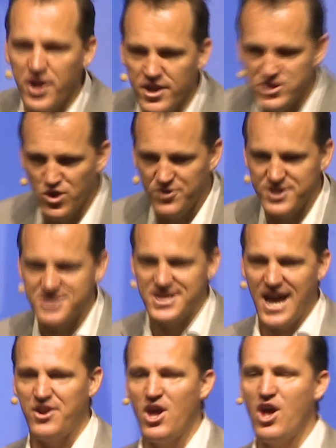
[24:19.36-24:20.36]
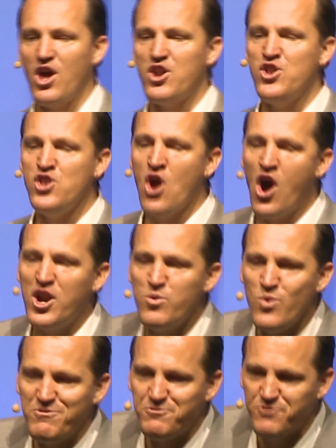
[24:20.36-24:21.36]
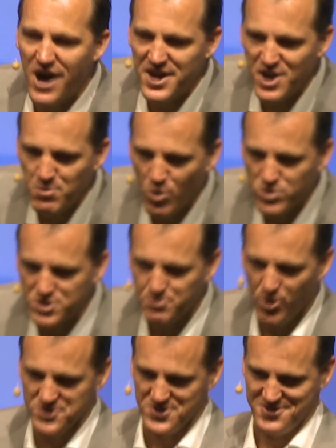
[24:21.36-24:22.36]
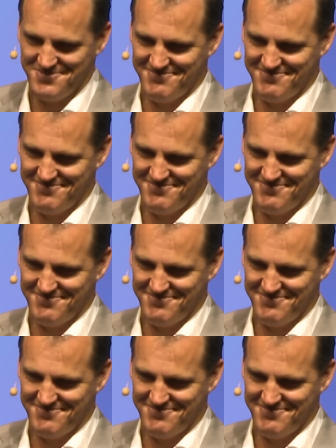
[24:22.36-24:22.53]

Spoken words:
jot this down, non-refundable deposit.